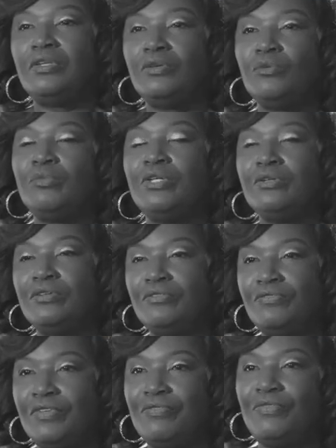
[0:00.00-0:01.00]
that it would be a
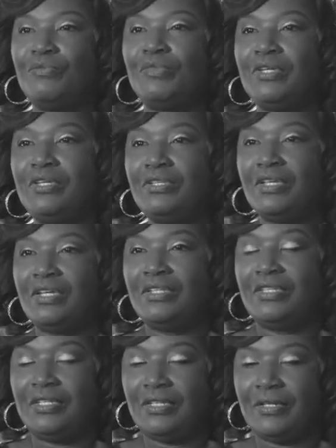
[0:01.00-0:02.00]
good fit for me,
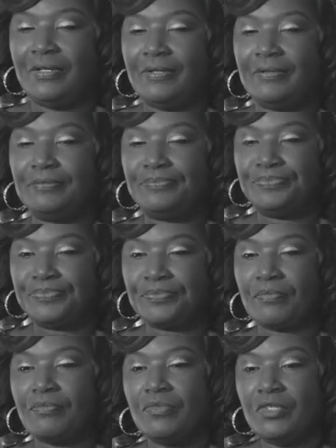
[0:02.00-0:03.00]
that the
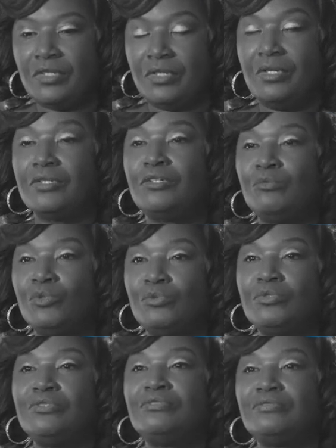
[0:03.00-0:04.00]

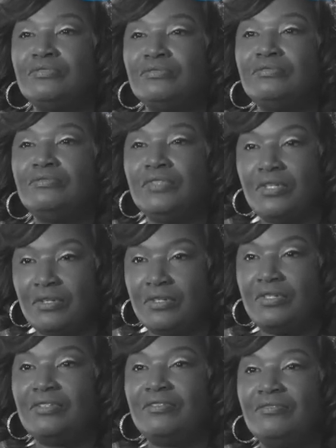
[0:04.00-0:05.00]
deductible was
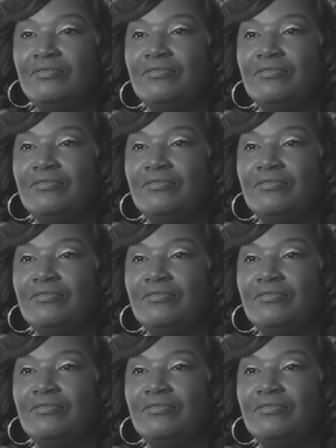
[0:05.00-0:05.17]
good,